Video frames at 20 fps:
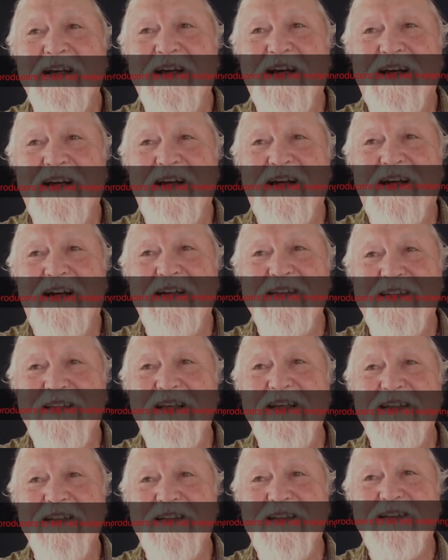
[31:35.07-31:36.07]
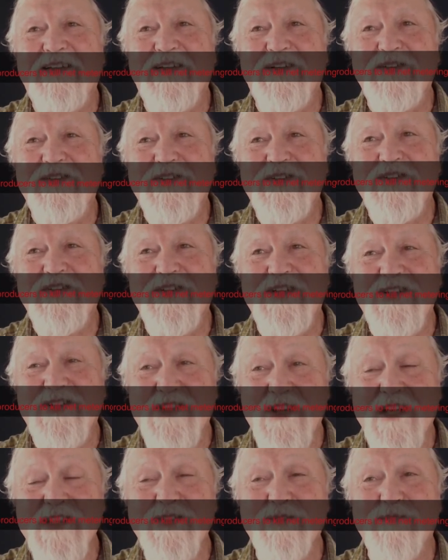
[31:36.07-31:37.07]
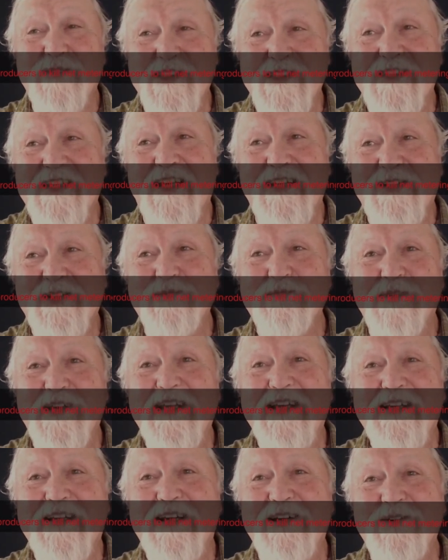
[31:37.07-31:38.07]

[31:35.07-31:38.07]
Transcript: I think there's adjustments I could make. I